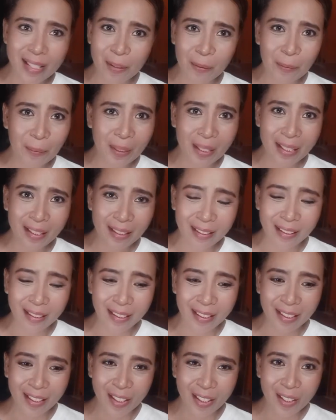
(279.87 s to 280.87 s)
a week
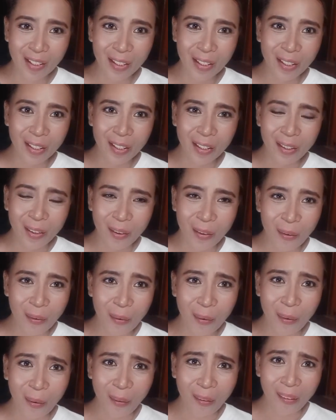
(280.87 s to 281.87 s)

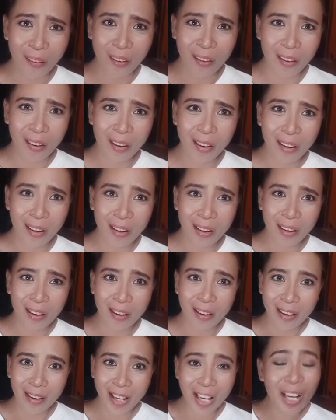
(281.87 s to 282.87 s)
or
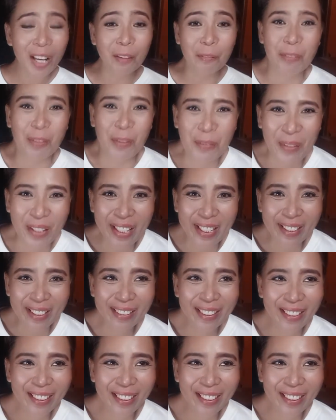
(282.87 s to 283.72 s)
every week?